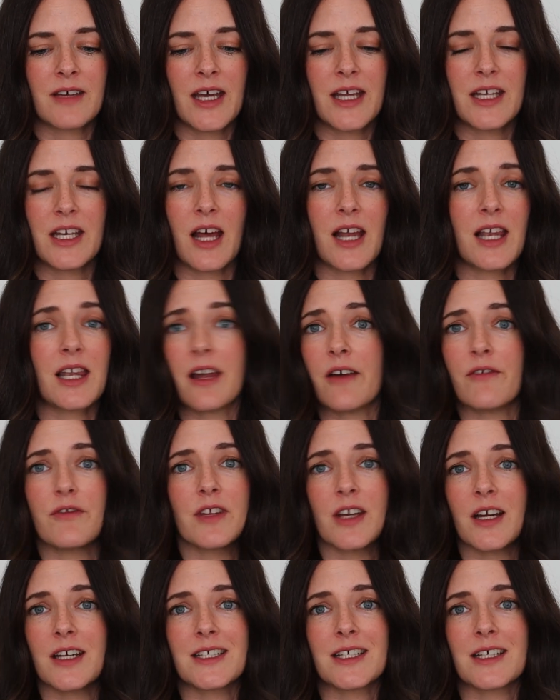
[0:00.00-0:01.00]
and I love
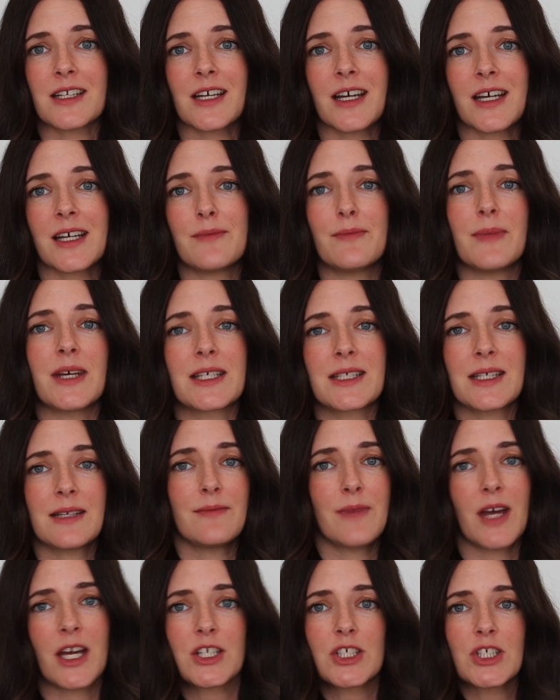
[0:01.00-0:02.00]
the idea that I can mix
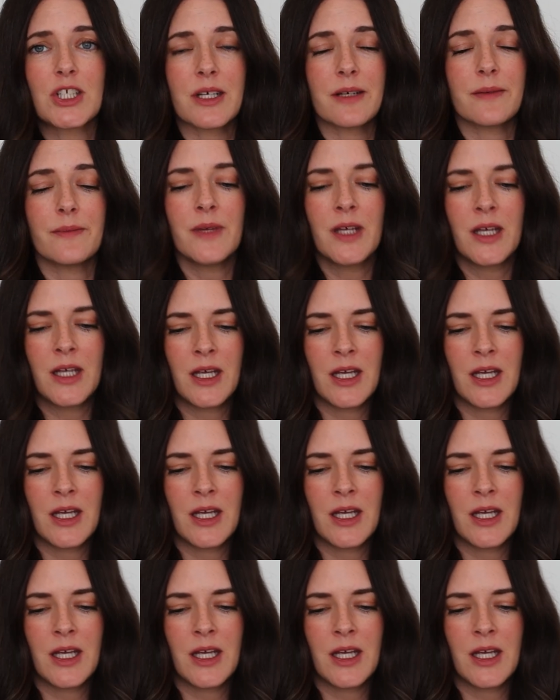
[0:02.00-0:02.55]
and match them.